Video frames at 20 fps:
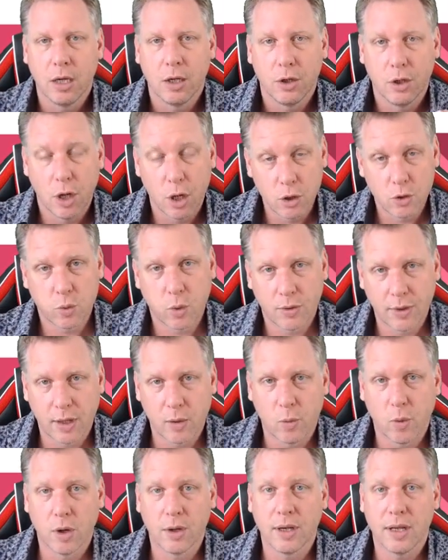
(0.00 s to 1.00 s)
knows what they
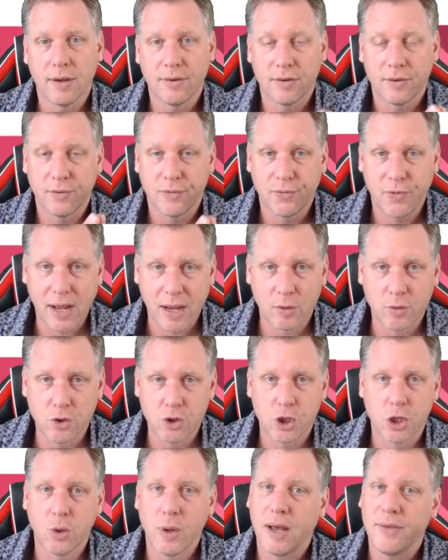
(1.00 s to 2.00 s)
want, has found you,